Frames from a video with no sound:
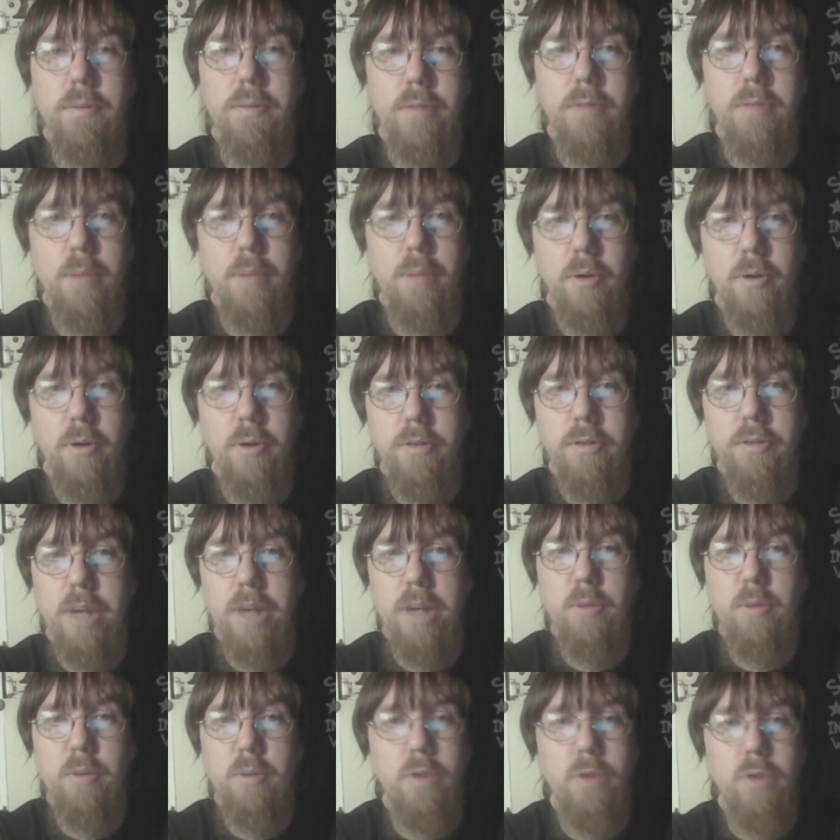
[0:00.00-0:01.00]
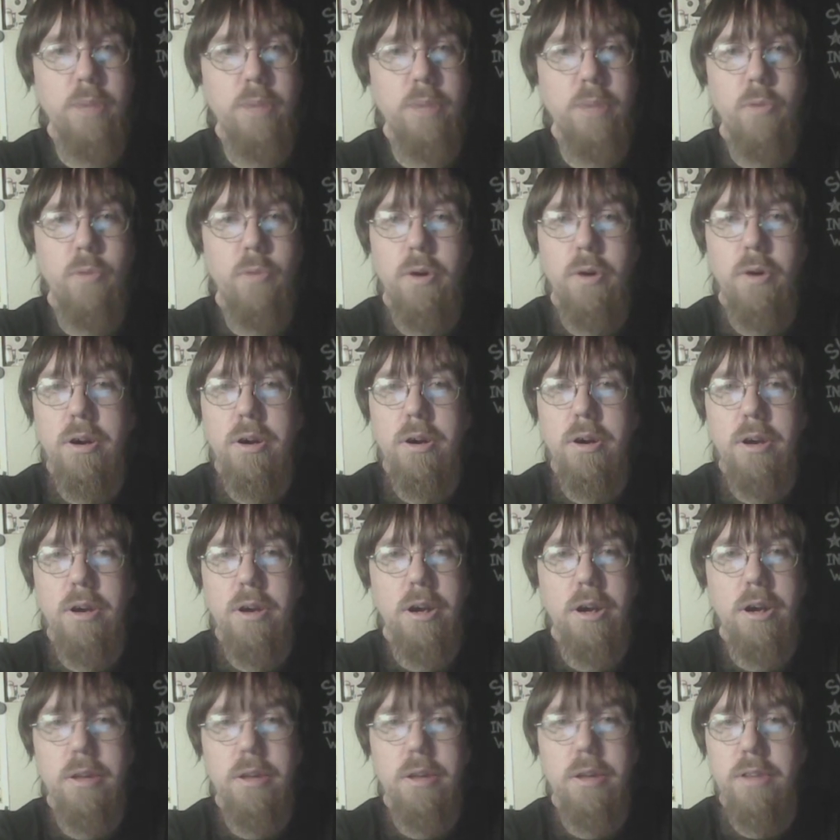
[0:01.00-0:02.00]
They both kept me wanting
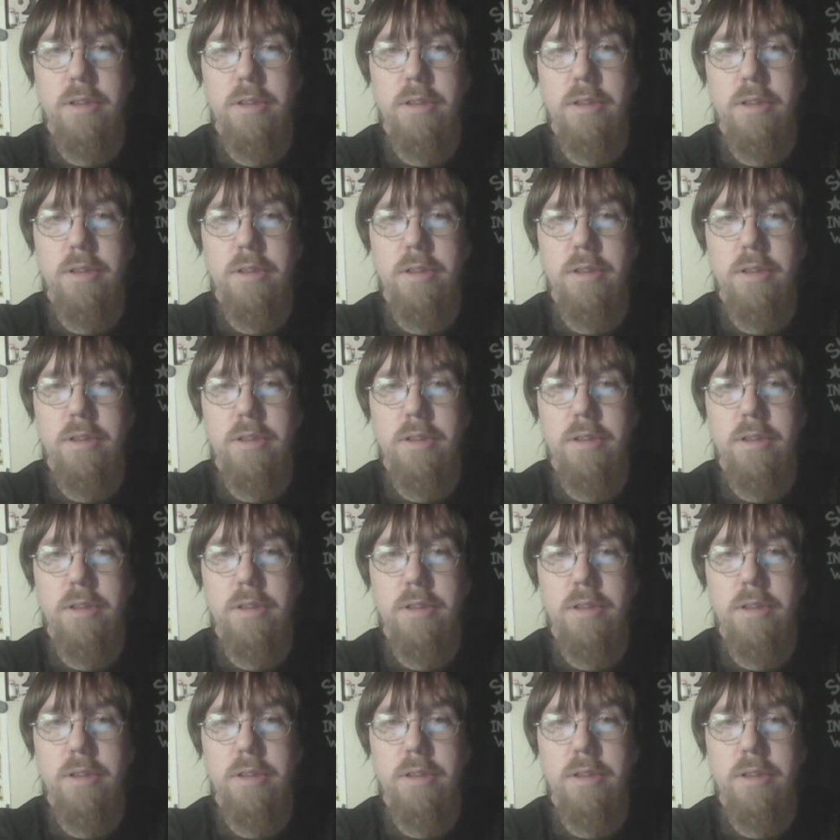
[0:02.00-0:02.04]
more.